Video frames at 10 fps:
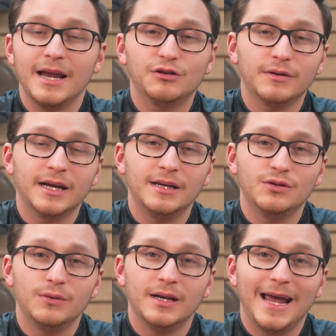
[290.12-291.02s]
entering
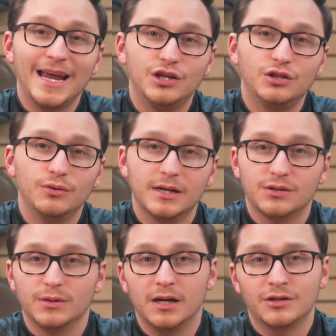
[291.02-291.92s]
into an
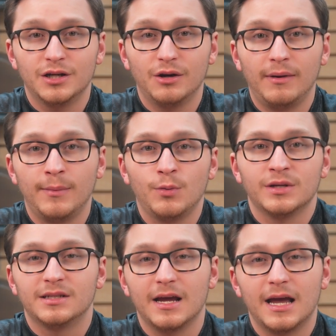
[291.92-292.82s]
H2S reduction agreement
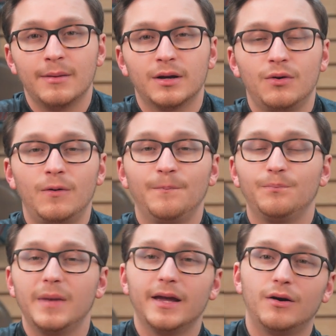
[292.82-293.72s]
with State Chemical
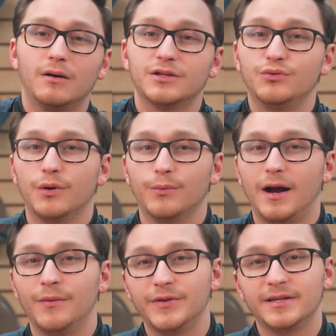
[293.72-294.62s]
may cost you
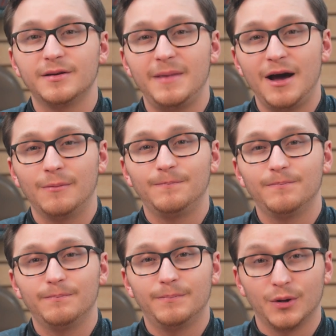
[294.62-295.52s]
around this amount
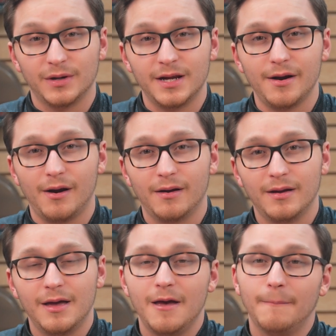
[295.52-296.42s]
per year,
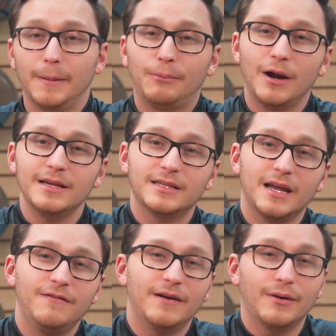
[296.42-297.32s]
but price
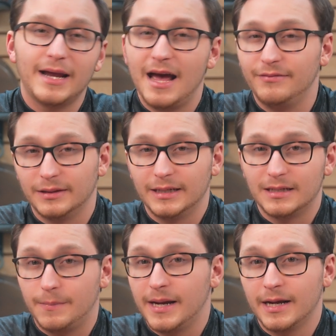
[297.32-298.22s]
can vary heavily
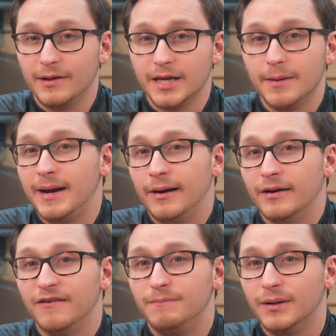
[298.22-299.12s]
depending on the
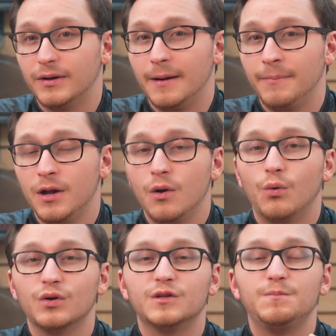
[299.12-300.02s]
amount of buildup or